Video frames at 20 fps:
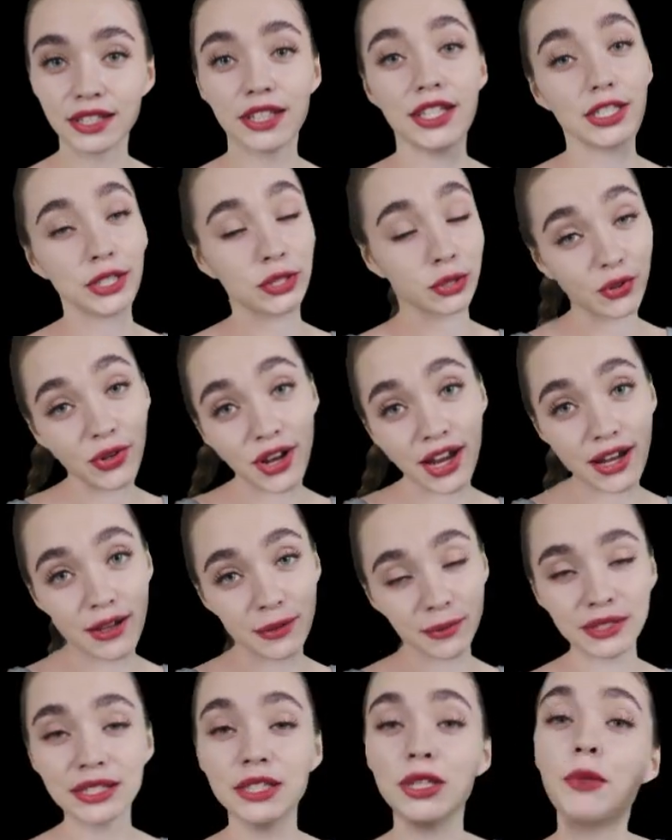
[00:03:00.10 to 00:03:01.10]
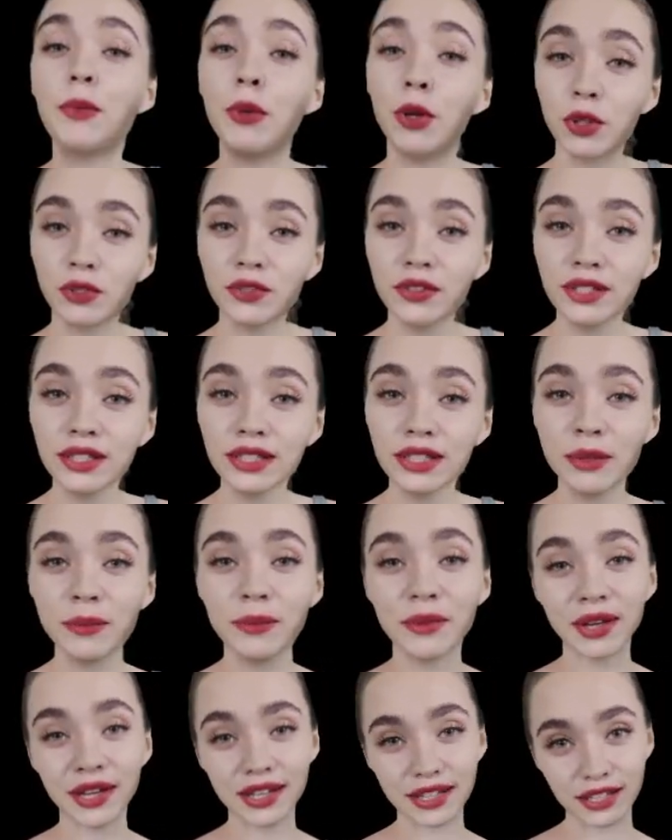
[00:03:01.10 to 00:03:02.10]
this strap is the perfect
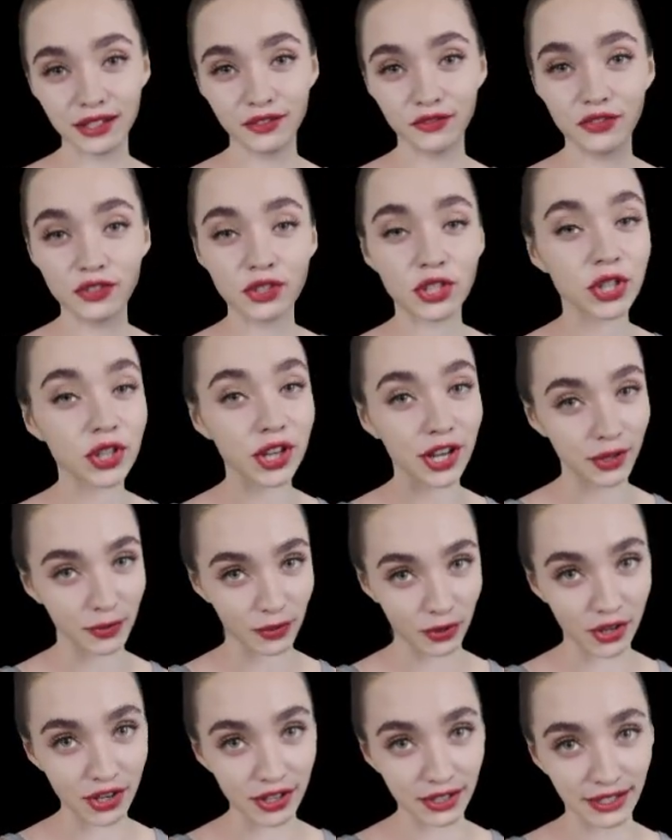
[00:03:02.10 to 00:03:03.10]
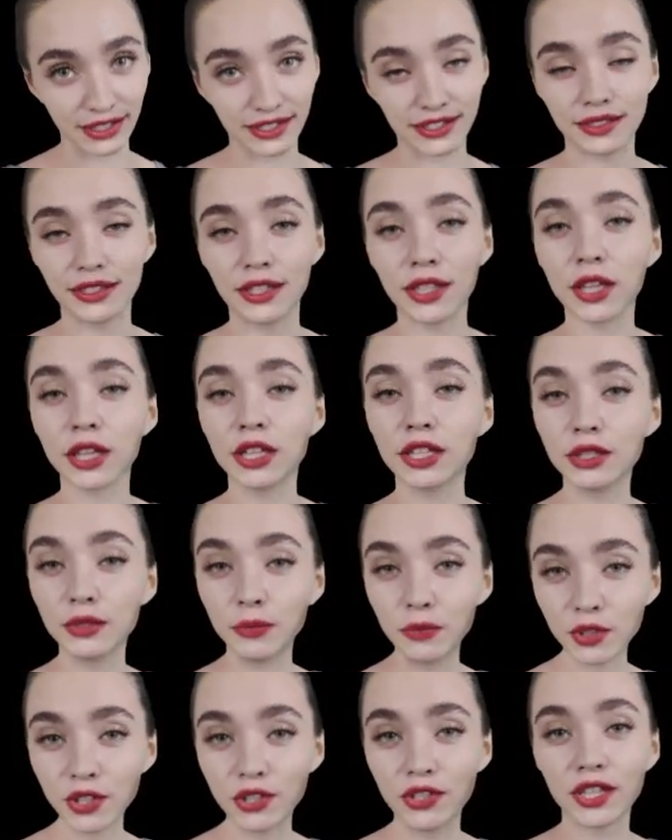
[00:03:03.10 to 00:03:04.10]
companion for your AirPods.
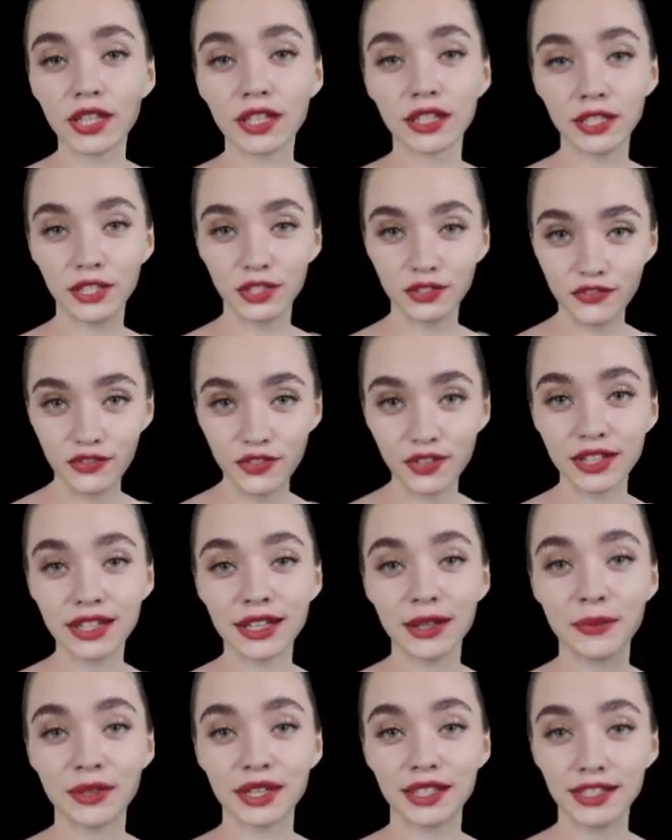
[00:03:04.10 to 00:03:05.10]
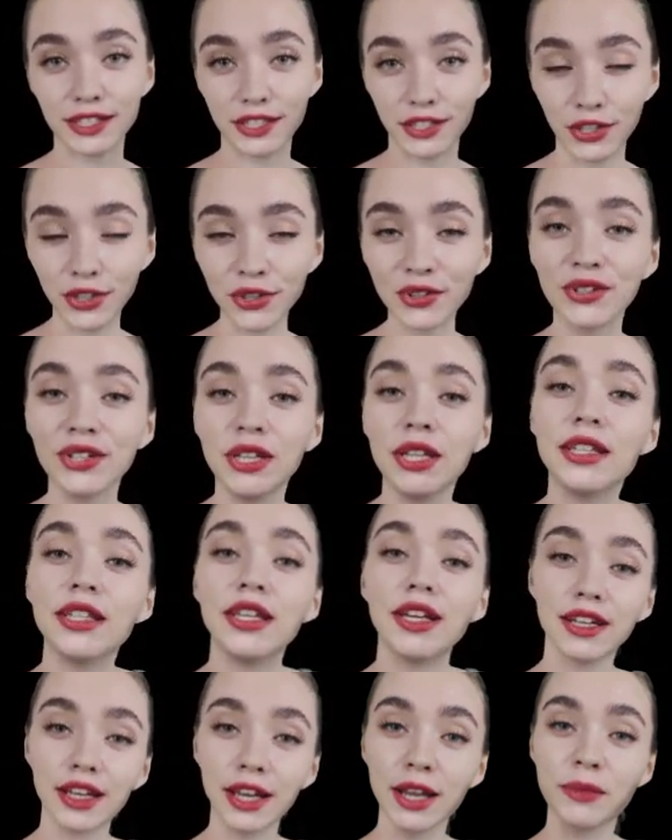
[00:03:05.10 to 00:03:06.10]
Experience the freedom and security
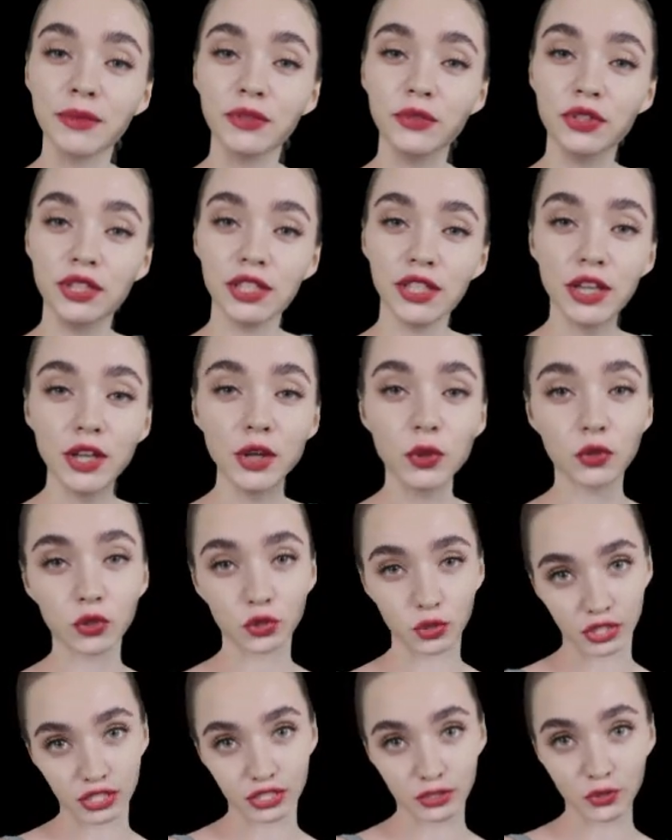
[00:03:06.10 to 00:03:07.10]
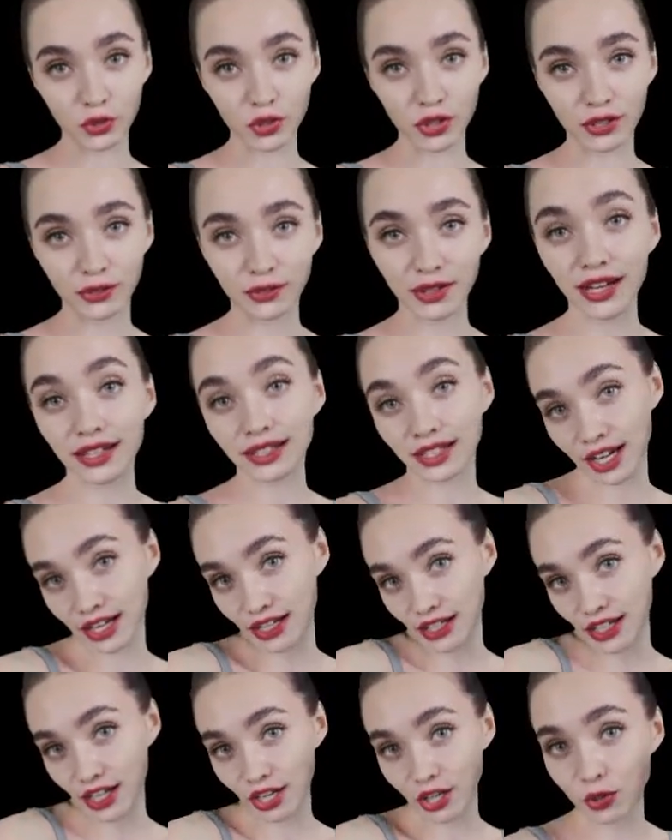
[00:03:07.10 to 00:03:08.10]
that comes with the ultra strong
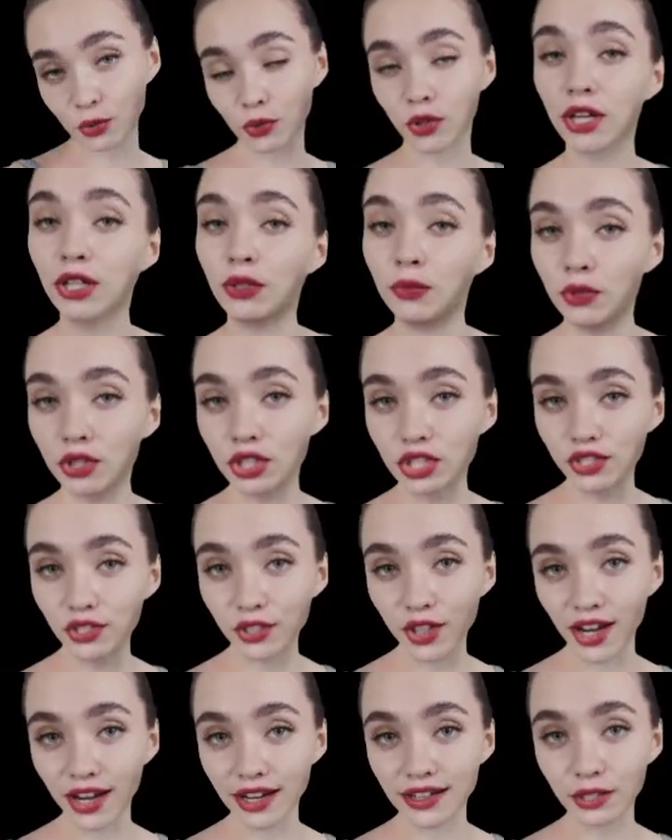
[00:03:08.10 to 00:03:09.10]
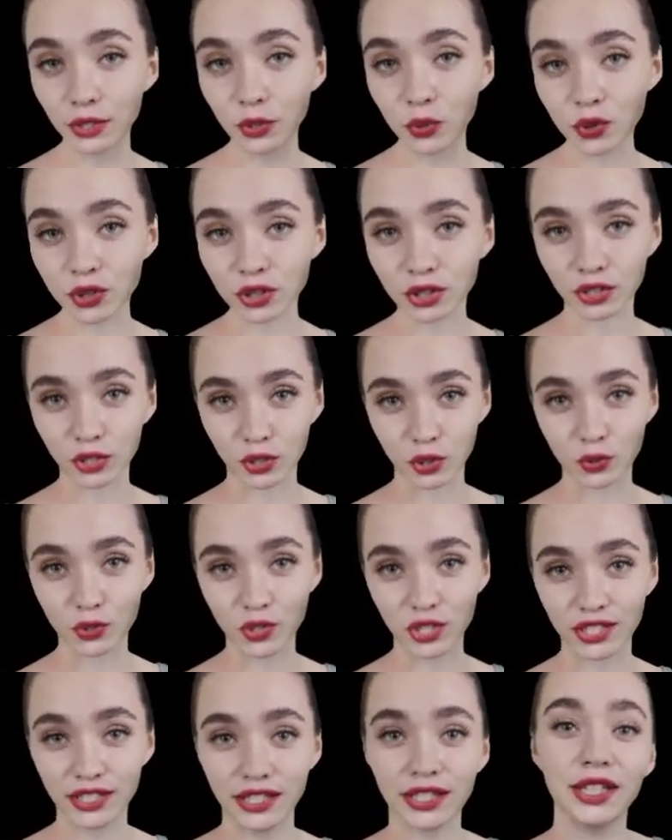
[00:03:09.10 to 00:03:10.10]
magnetic AirPod Pro strap. Order
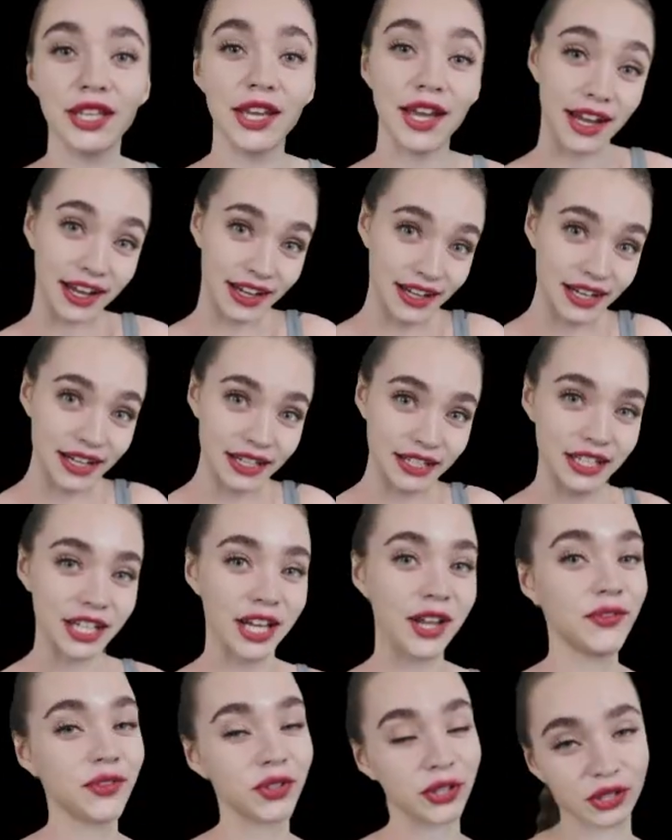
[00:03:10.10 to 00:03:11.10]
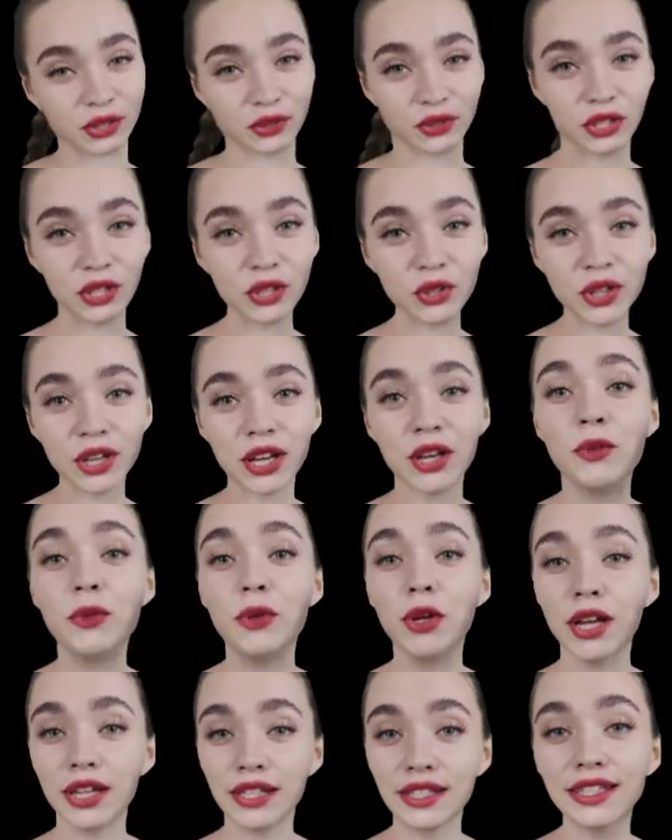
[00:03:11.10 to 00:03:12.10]
yours today and never lose your
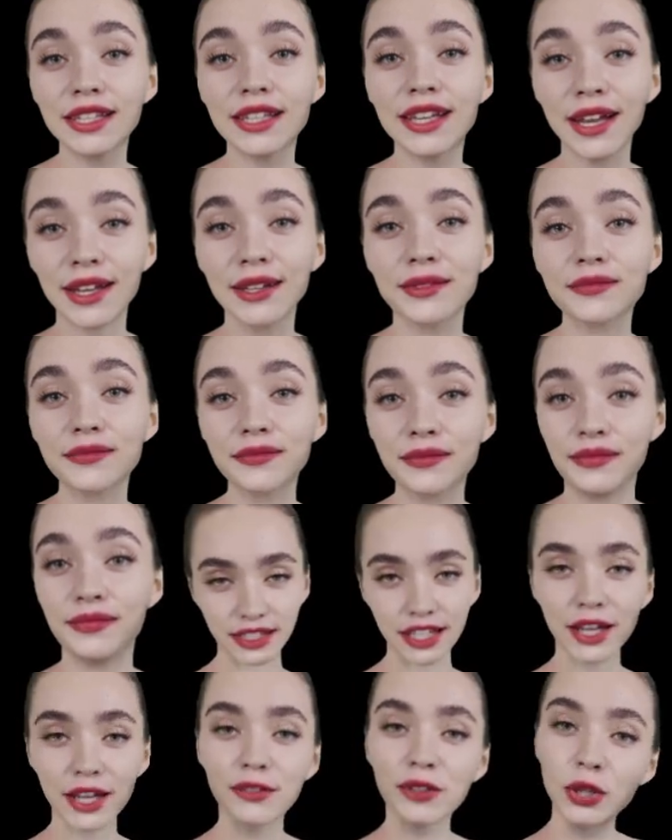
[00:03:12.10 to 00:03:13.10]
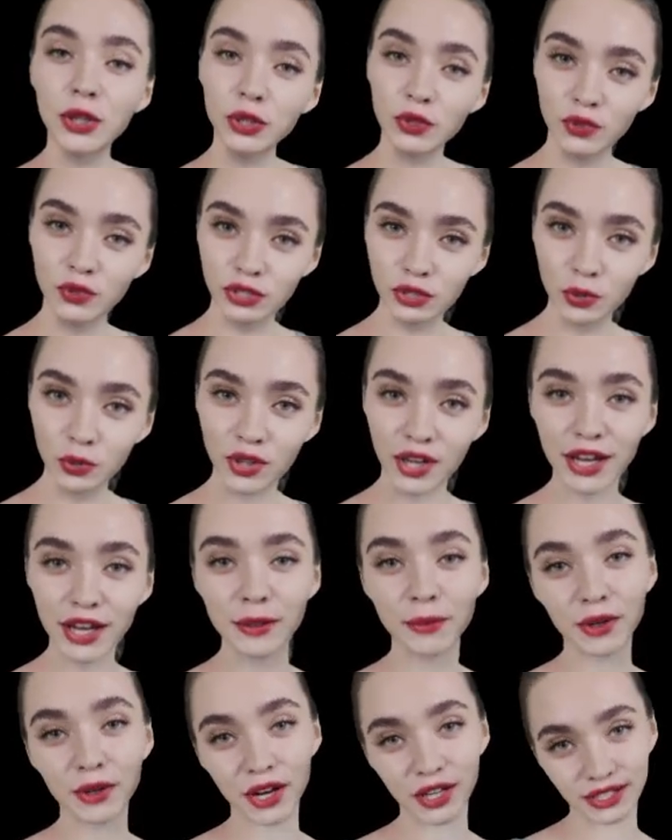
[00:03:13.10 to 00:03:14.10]
AirPods again. Never lose your
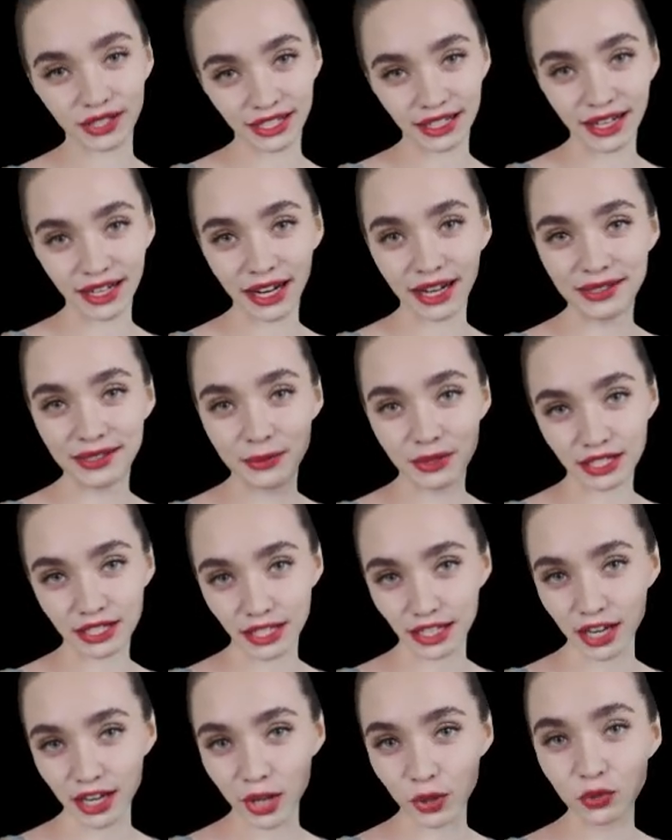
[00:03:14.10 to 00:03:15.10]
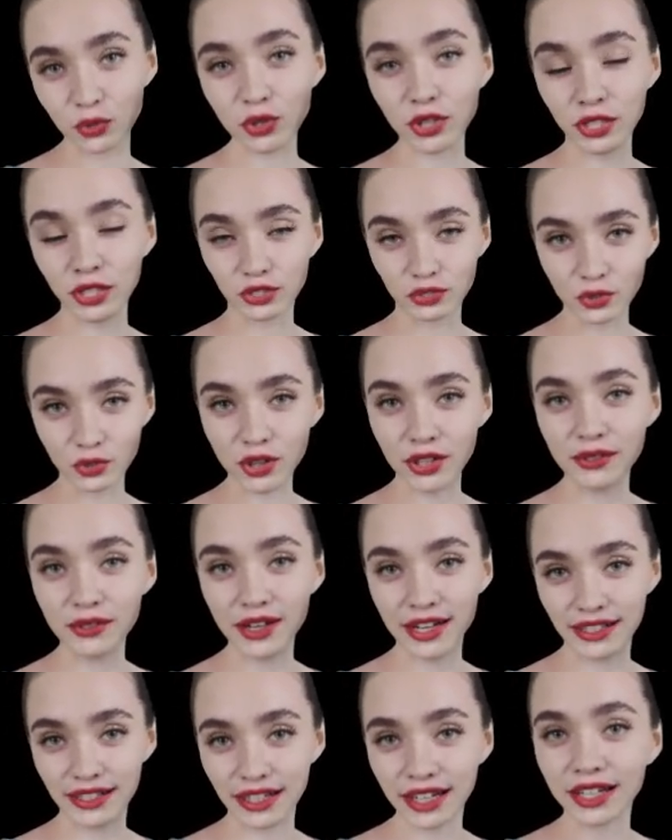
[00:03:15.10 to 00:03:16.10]
AirPods again with the ultra
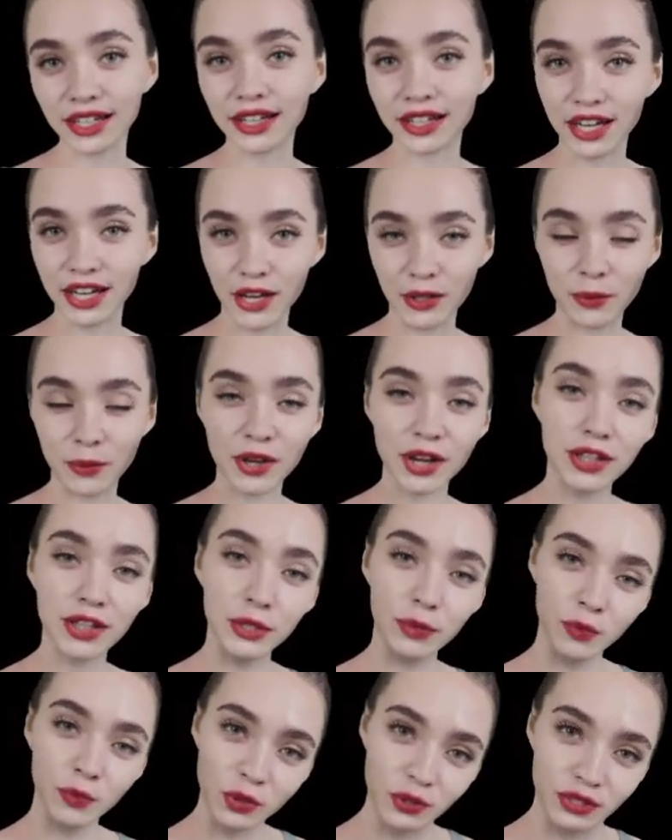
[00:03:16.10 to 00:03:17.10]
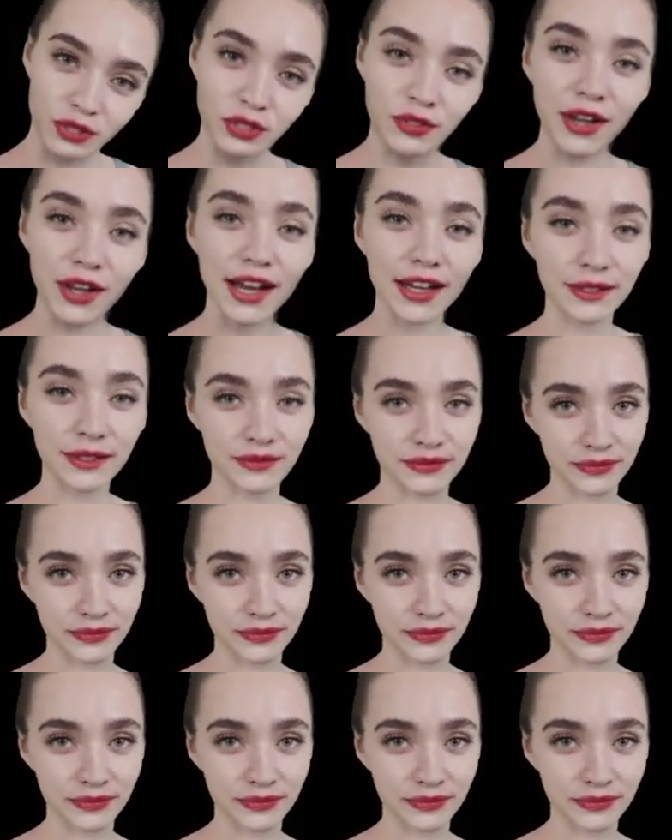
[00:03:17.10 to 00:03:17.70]
strong magnetic AirPod Pro Strat.